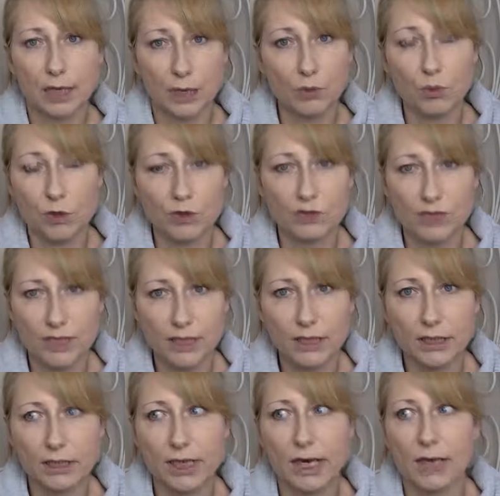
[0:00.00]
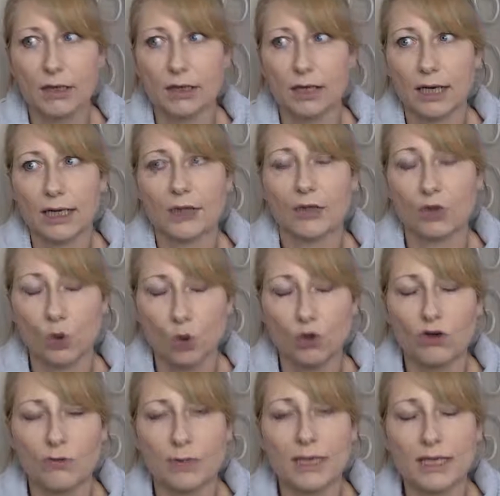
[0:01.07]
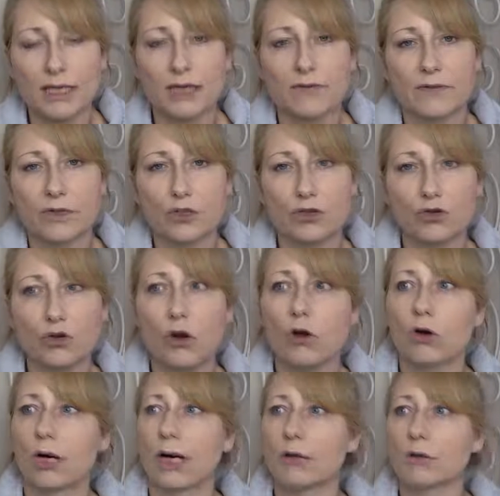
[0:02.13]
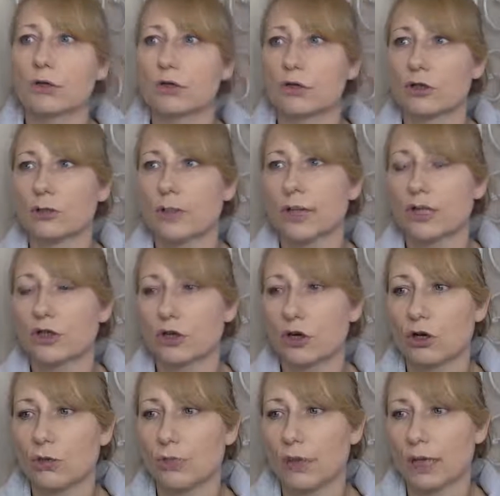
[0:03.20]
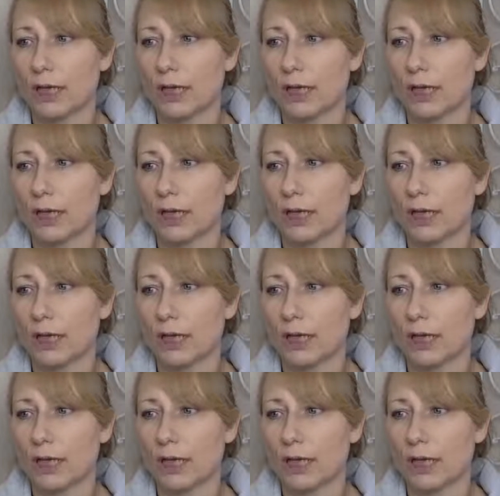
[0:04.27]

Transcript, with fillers: I was resilient. I, I thought of myself as strong. I was good at my job.